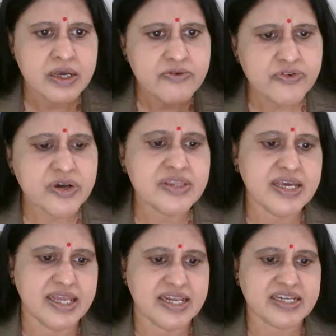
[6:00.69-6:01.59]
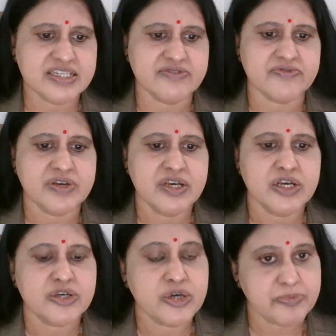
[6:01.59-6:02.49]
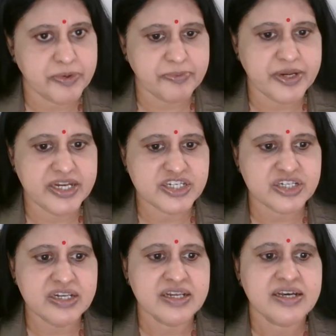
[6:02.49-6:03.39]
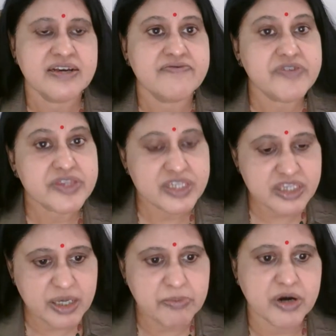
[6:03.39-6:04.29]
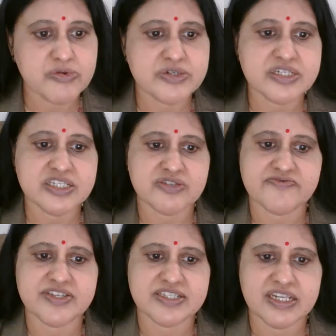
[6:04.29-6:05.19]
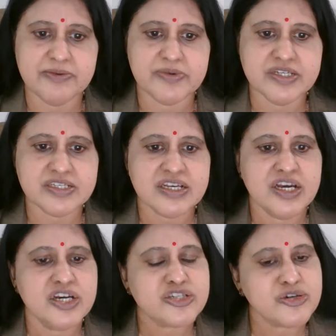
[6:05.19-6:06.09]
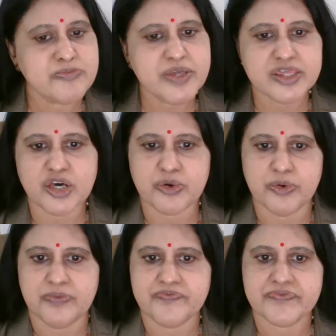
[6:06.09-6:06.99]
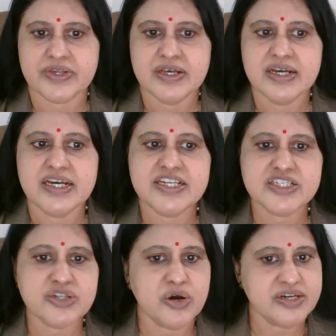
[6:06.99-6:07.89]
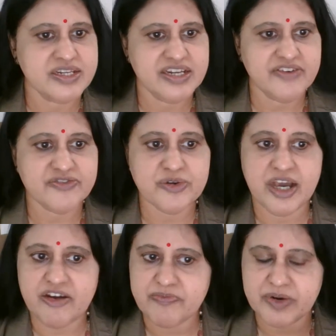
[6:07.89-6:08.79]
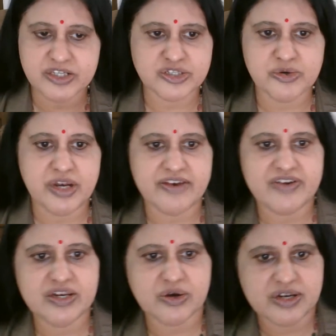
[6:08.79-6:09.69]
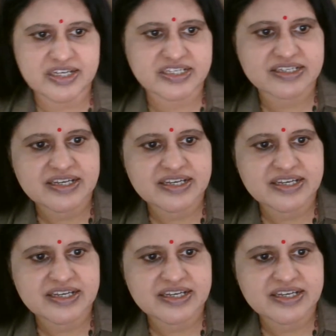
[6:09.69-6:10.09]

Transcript: For the elective, your preparation within the boundaries of the syllabus should be thorough. It is not enough to have plus 2 level knowledge.